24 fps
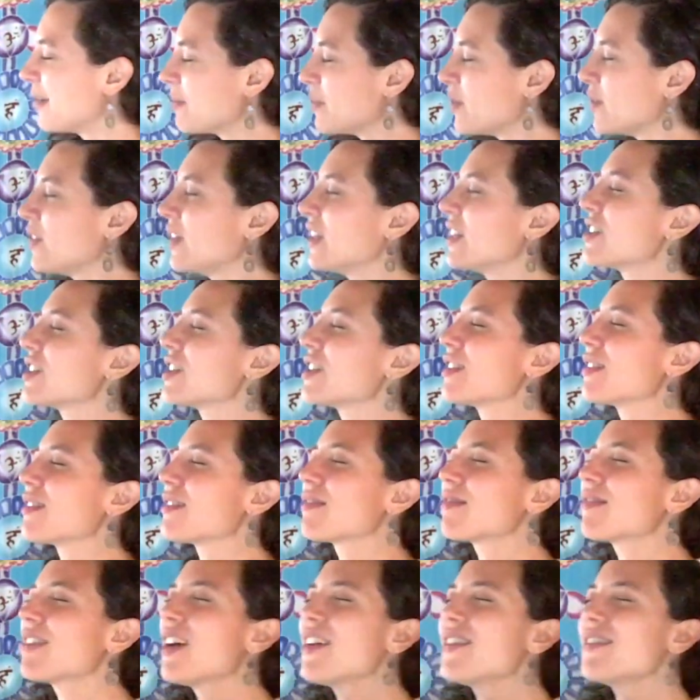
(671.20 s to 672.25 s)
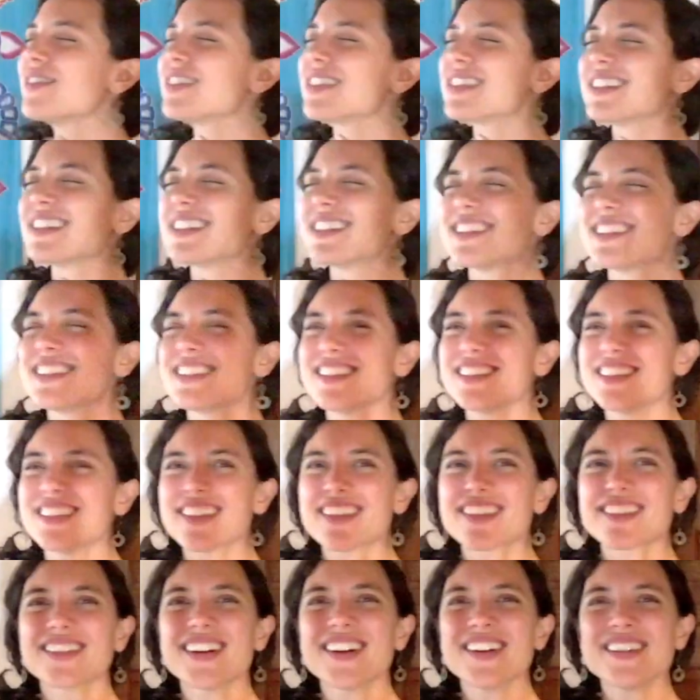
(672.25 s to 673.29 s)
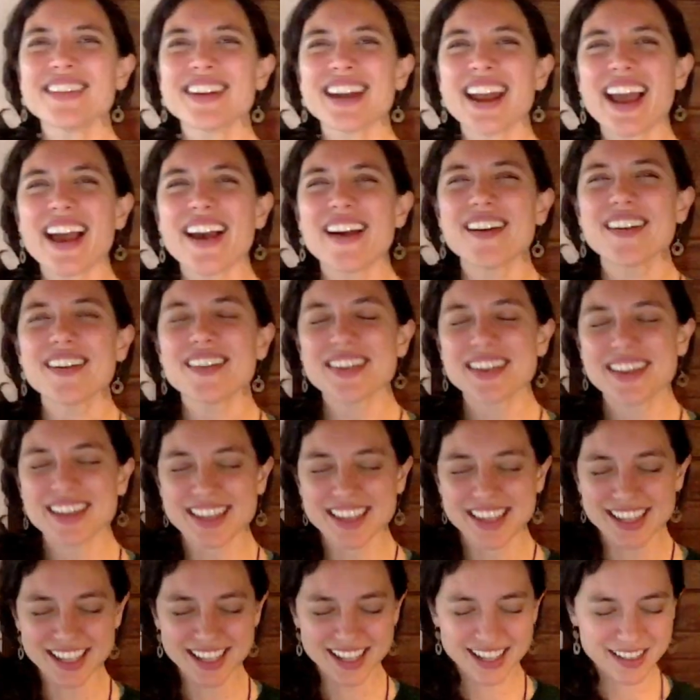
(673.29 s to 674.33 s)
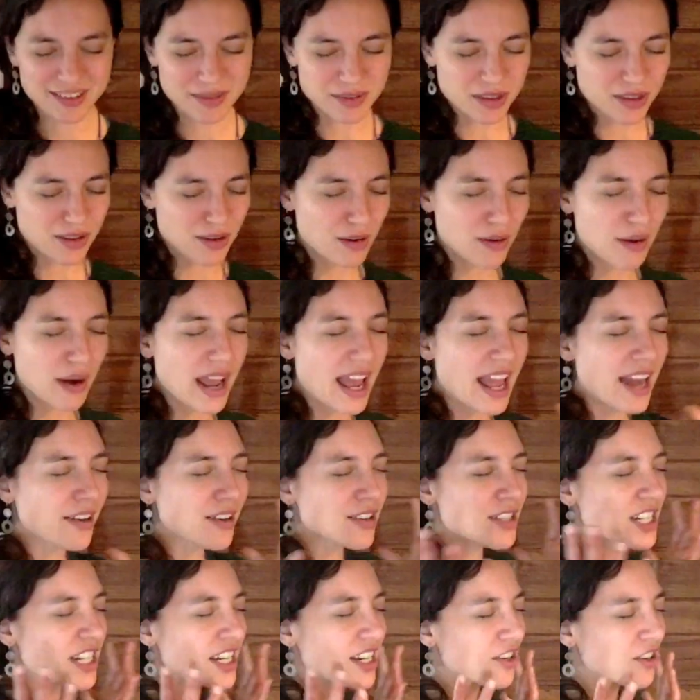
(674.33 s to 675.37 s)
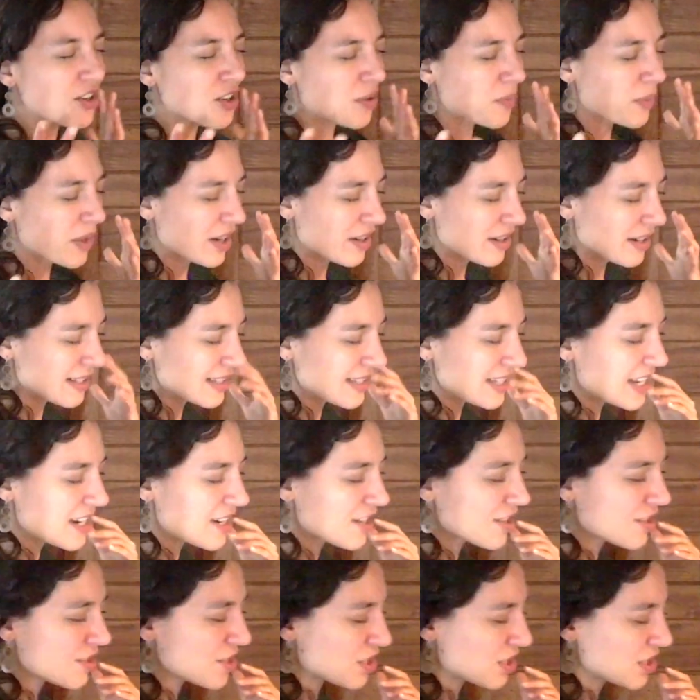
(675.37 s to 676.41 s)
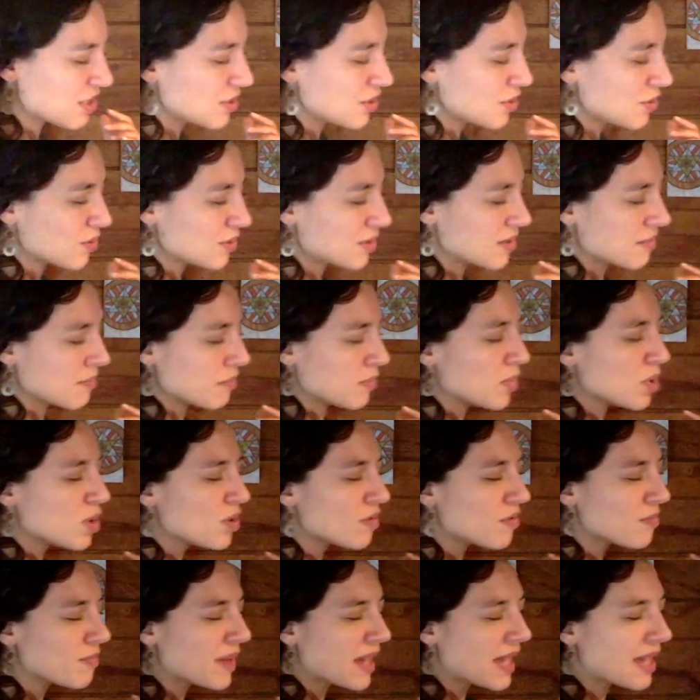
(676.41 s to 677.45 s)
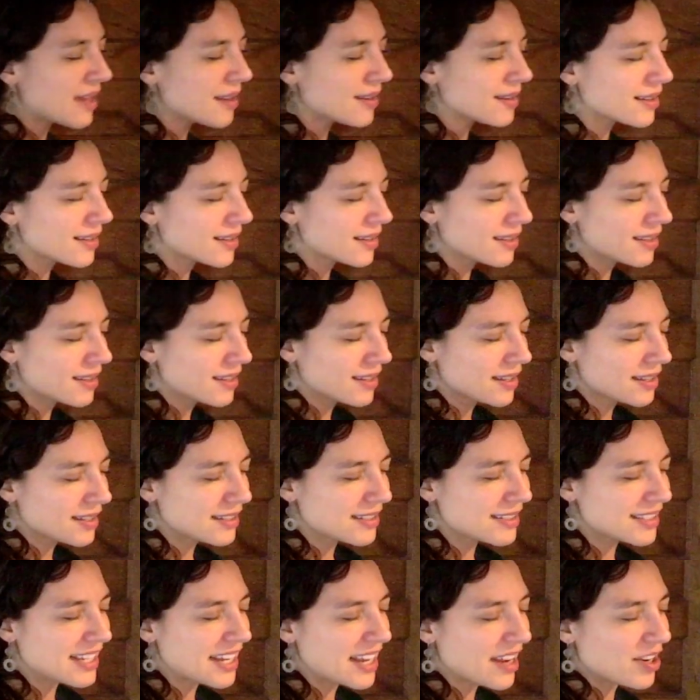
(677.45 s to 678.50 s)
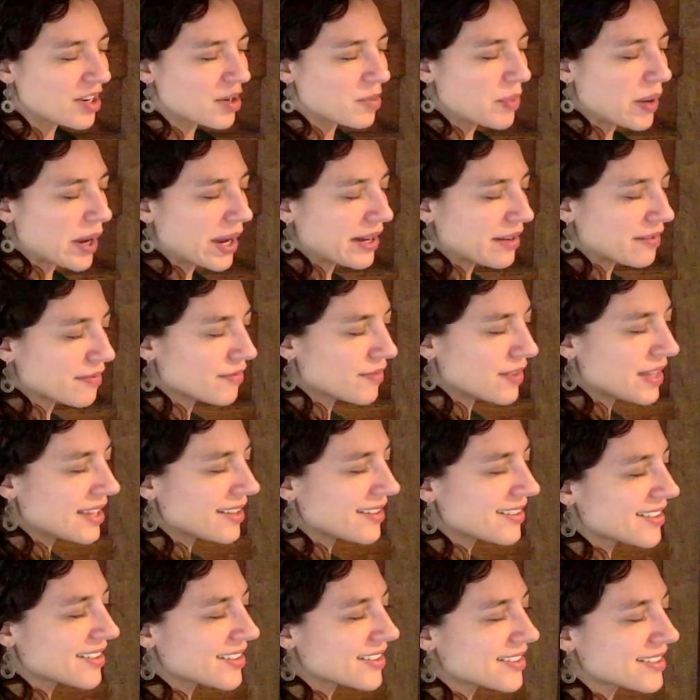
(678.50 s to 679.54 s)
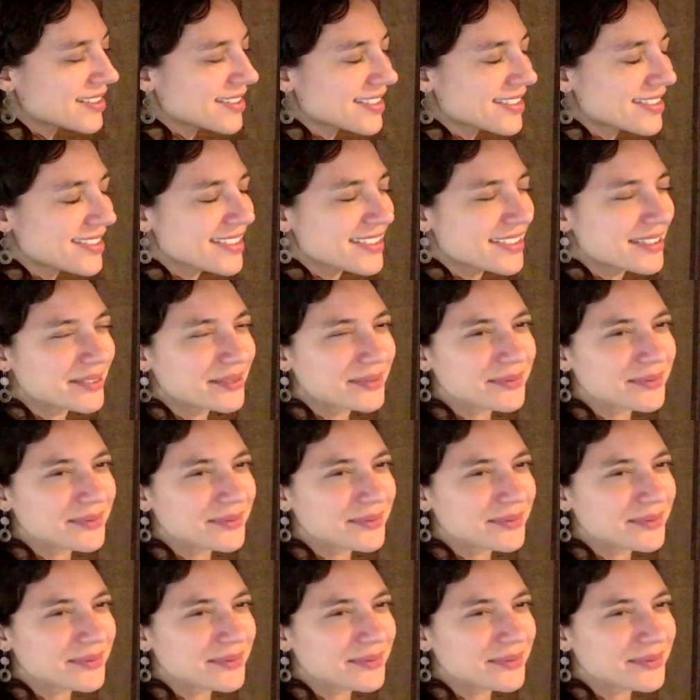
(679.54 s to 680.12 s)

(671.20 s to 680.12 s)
Moving to the throat, let's do the throat now. Your energy and your awareness here, just do some movement, see how your body feels.